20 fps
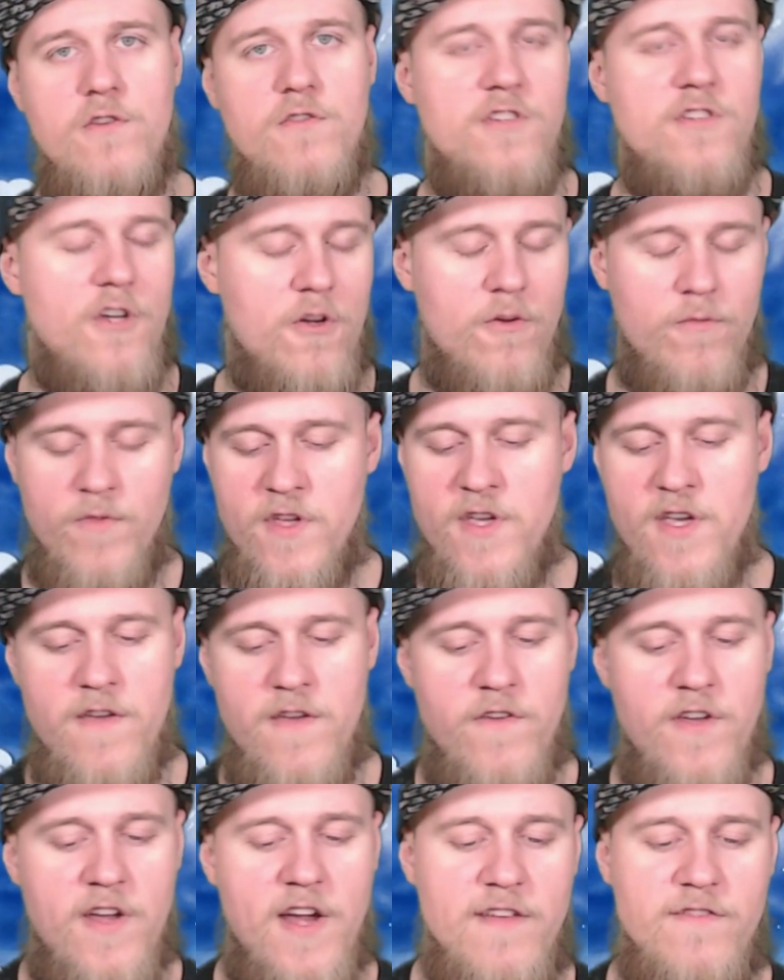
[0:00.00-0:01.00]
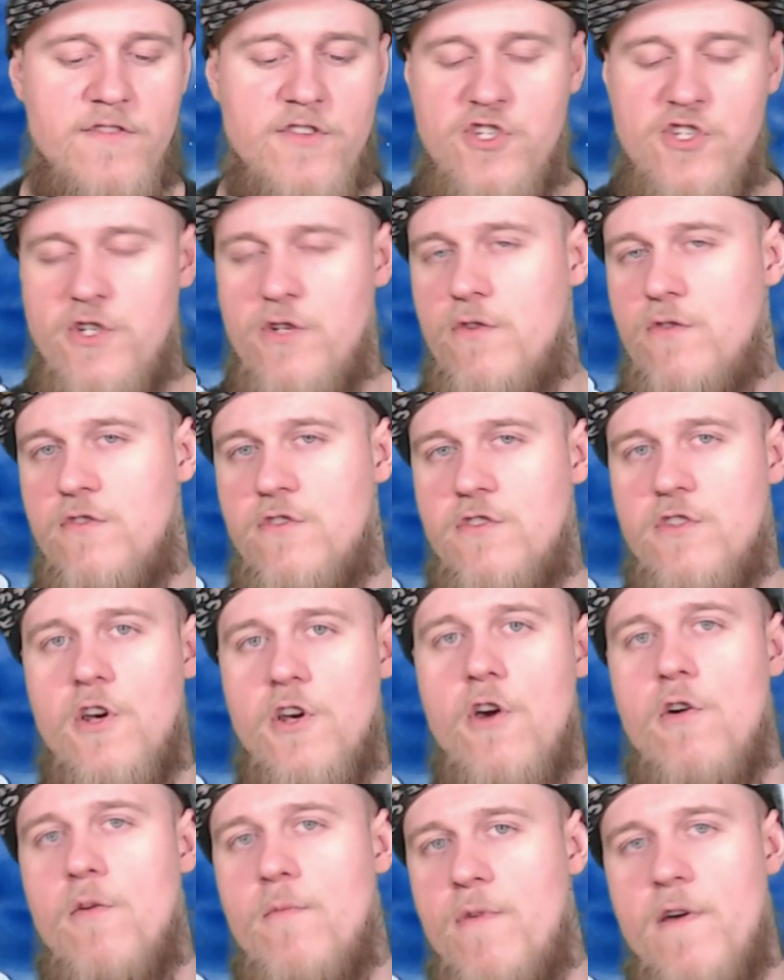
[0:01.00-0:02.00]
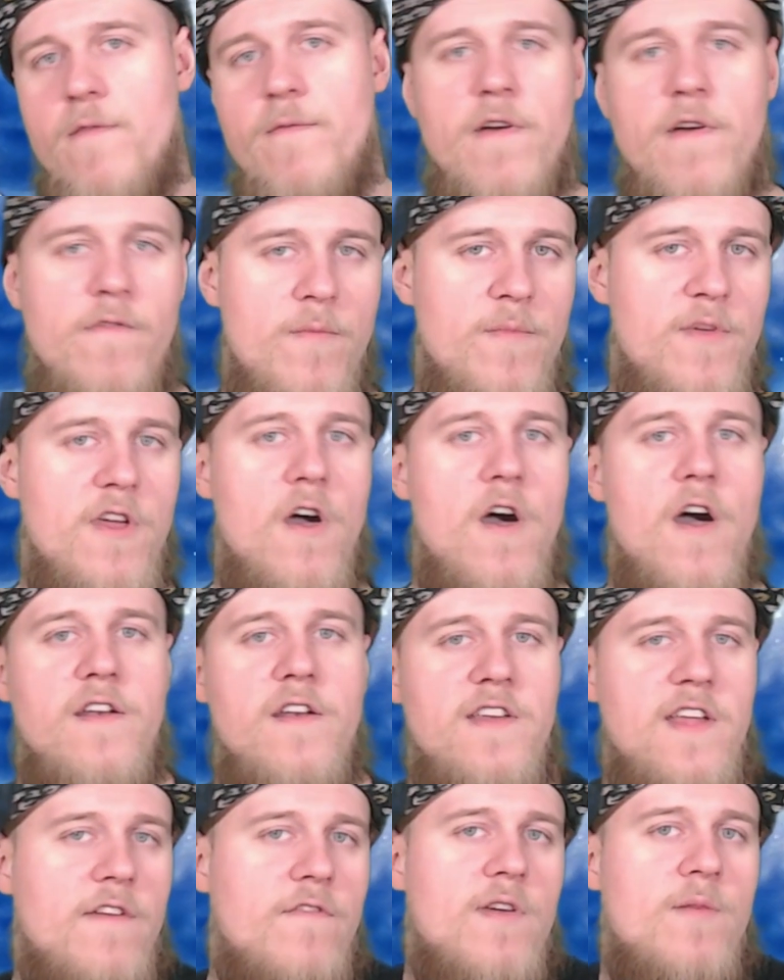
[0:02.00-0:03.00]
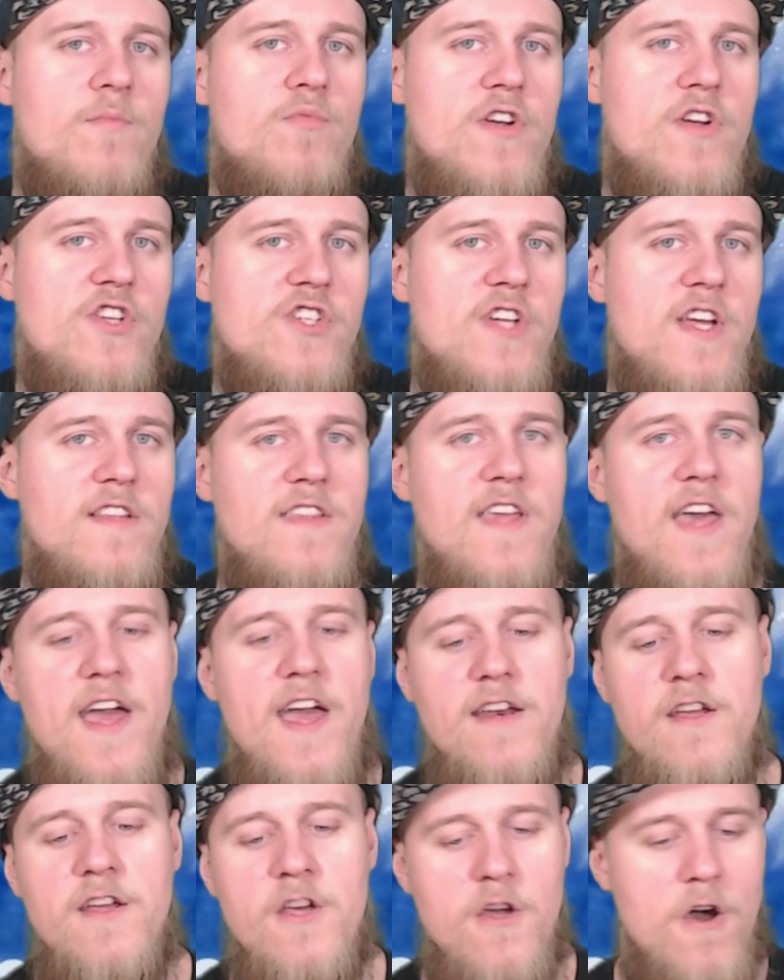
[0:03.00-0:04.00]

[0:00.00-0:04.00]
So if you guys choose to go above and beyond, definitely appreciate that.